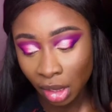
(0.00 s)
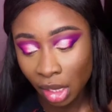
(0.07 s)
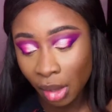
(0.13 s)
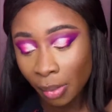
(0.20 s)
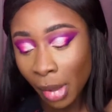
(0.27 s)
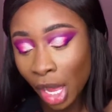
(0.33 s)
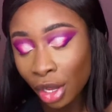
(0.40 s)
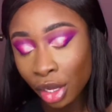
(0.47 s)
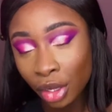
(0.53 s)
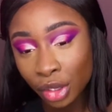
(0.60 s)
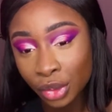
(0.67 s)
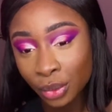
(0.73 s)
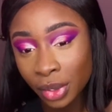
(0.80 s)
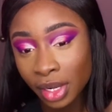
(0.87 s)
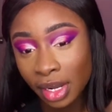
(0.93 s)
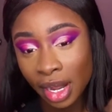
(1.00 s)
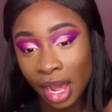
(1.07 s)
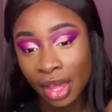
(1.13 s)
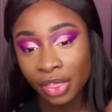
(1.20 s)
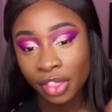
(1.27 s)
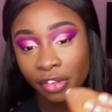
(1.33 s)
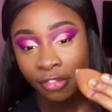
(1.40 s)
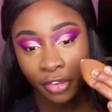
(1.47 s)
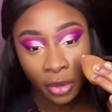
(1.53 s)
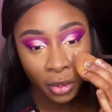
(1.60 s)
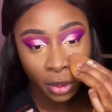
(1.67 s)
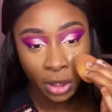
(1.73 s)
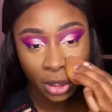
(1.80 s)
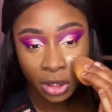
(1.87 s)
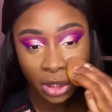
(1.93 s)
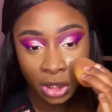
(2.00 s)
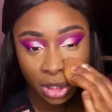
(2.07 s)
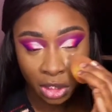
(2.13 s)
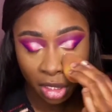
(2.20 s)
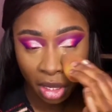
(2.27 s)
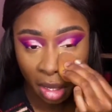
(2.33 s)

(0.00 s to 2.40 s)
My goals were not the focus.